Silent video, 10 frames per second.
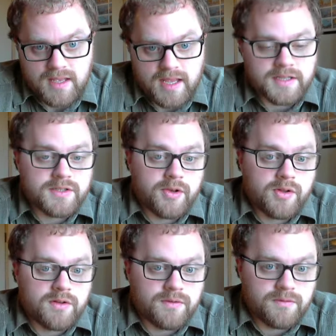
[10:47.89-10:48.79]
And
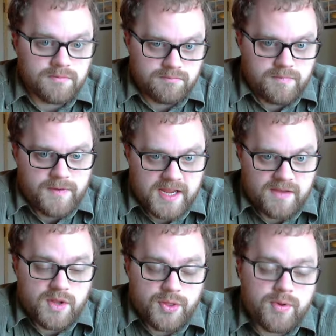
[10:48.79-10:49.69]
so if I
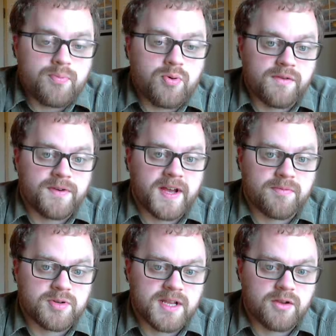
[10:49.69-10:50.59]
give you a
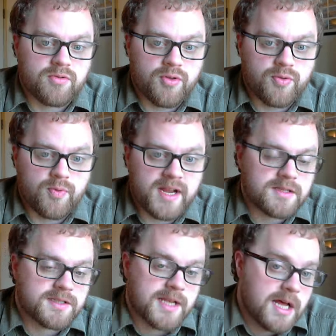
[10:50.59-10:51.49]
3.5% growth
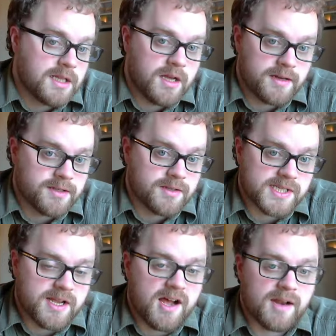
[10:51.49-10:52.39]
rate, say how long till this
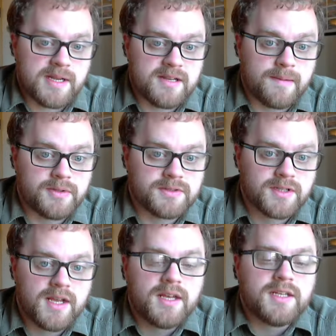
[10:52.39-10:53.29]
economy doubles,
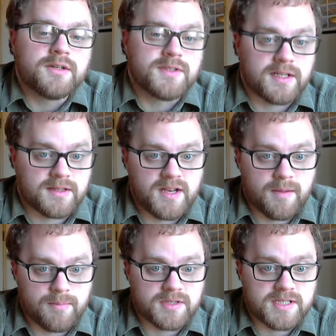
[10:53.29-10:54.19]
you'll take the
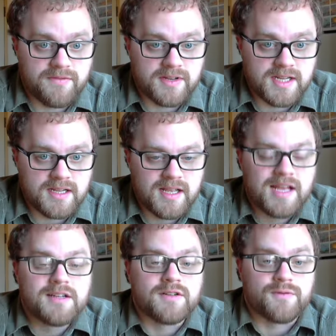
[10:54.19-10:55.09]
number 70,
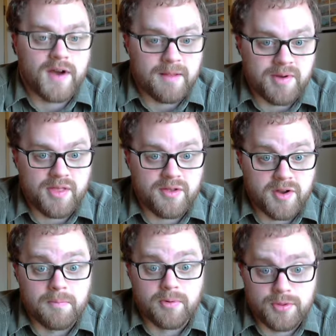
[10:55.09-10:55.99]
divide by the
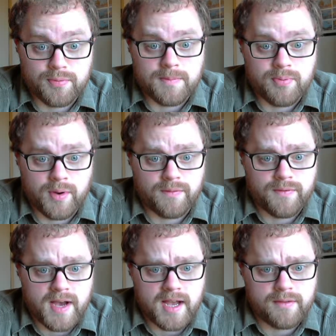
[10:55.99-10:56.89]
number
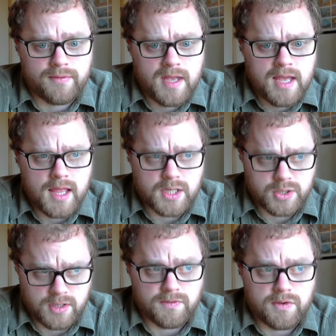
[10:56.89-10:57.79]
3.5. That
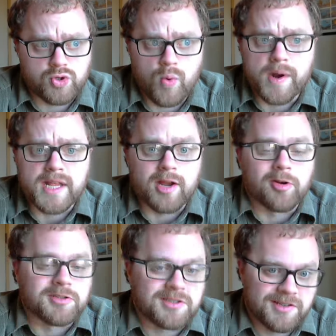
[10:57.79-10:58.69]
should give you 20
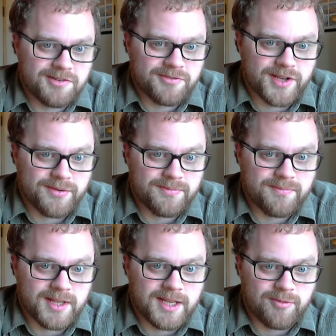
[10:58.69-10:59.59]
years, if I'm
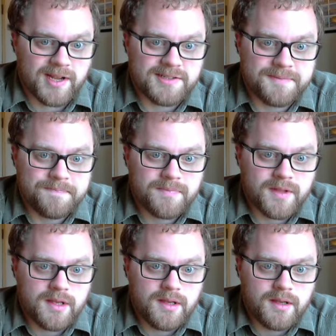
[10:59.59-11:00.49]
thinking right.
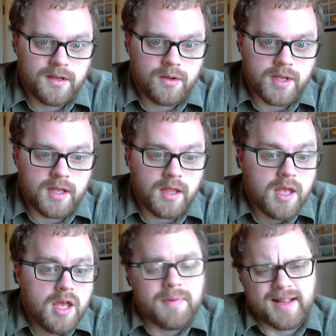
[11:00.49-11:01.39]
Okay,
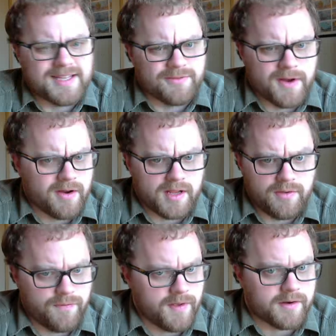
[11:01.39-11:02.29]
but that's a very,
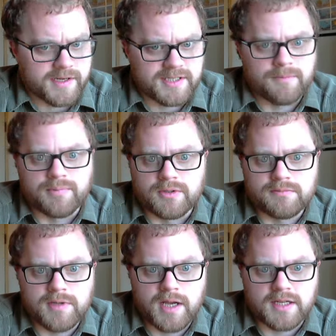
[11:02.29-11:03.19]
very simple
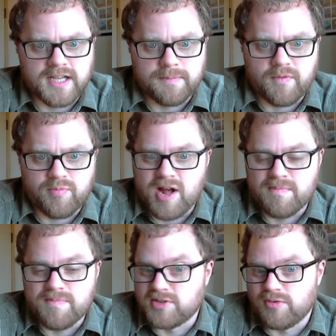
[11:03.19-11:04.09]
type of
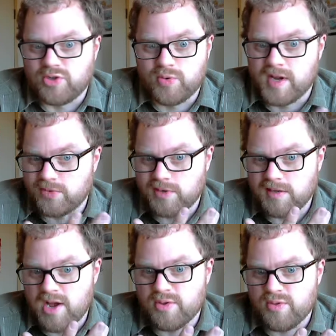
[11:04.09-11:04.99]
problem. There's no trick to
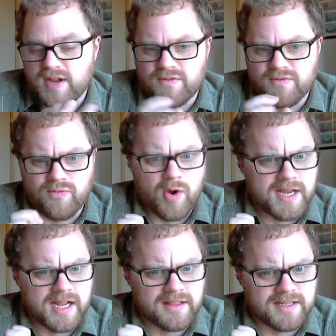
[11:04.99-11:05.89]
it other than
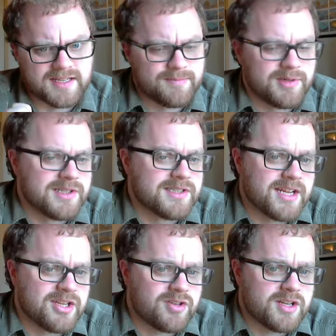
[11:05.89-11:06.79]
avoiding the
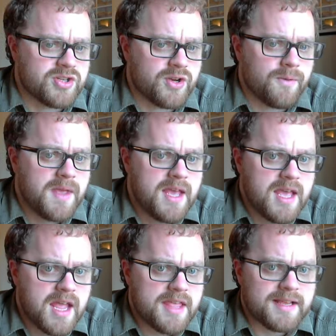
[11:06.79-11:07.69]
decimalization issue.
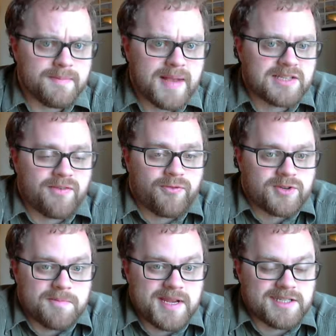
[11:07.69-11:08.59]
And that makes for
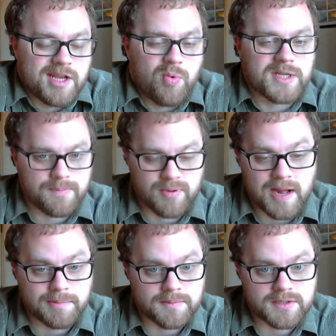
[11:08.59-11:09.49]
some easy quiz
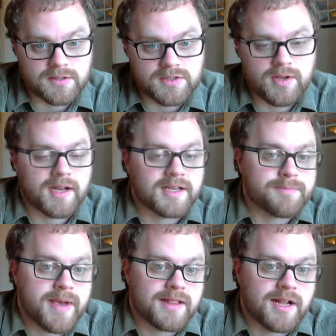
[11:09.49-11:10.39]
problems. So you can
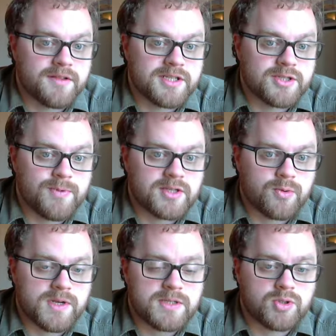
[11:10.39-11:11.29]
expect that on this week's
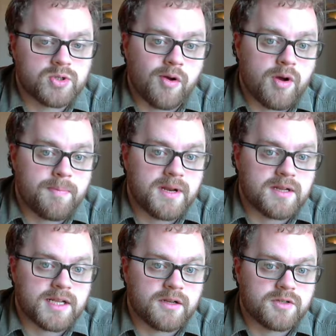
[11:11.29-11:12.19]
quiz, which will go up in a
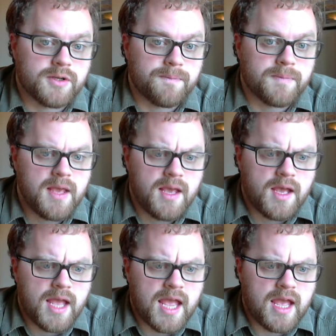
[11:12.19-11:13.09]
day or two.
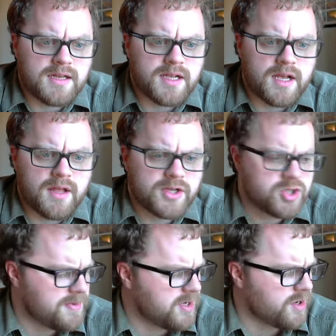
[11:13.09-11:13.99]
And that
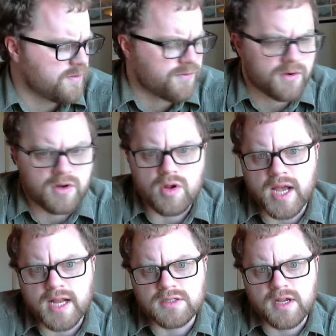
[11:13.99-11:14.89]
should be good for your
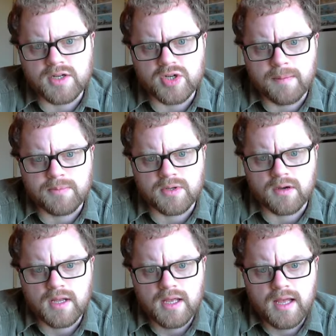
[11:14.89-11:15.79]
guidance on
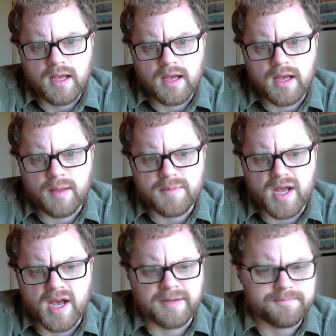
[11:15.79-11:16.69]
Chapter
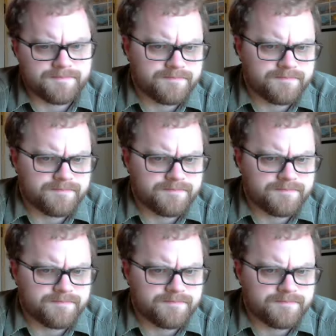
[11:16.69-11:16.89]
9.